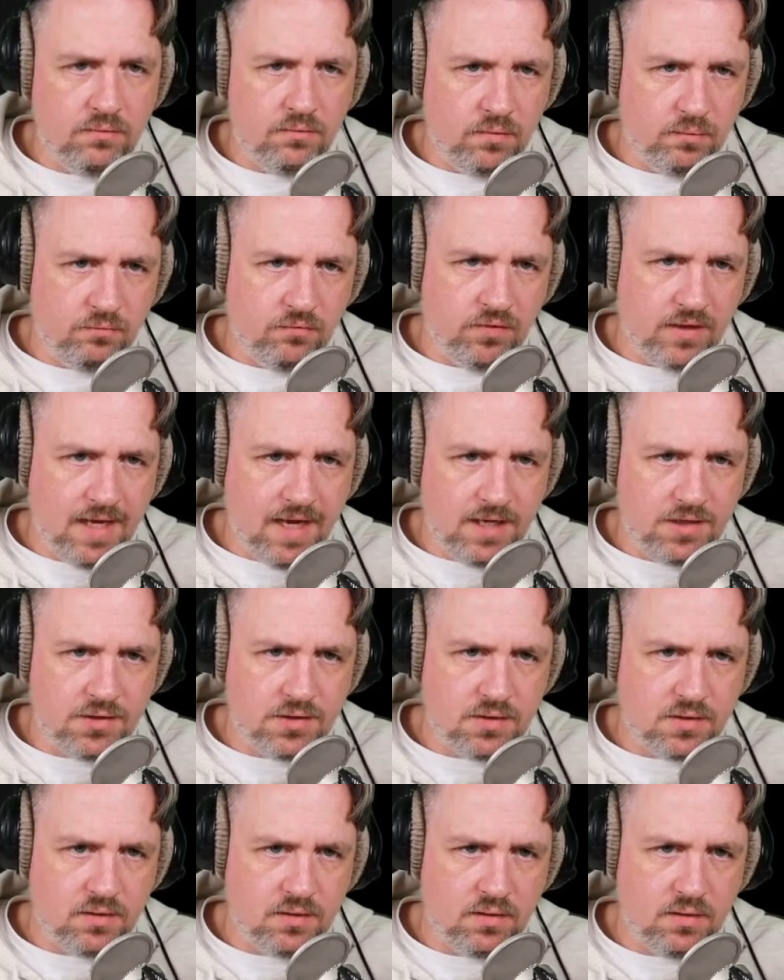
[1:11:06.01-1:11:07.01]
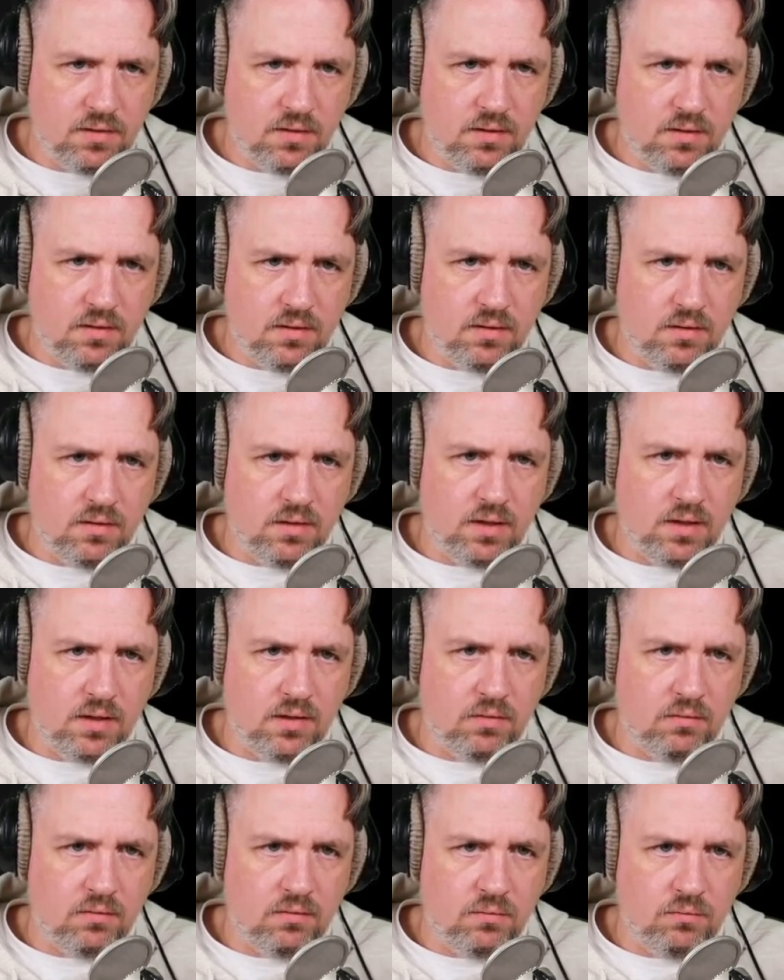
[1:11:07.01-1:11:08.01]
them flashed,
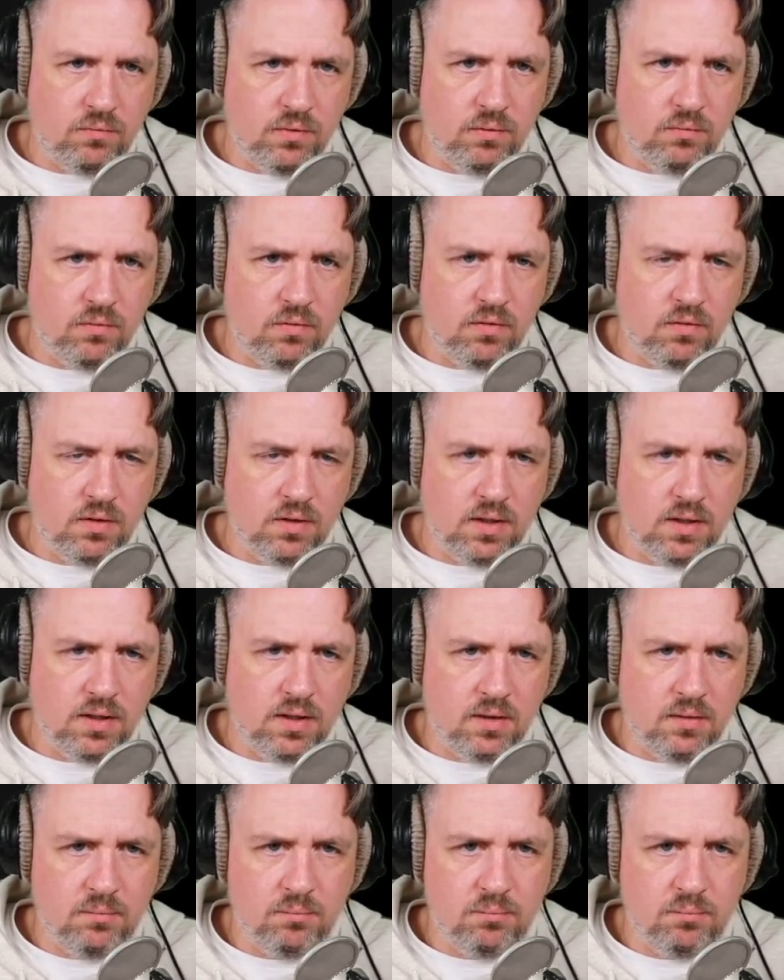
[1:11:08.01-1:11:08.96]
then we will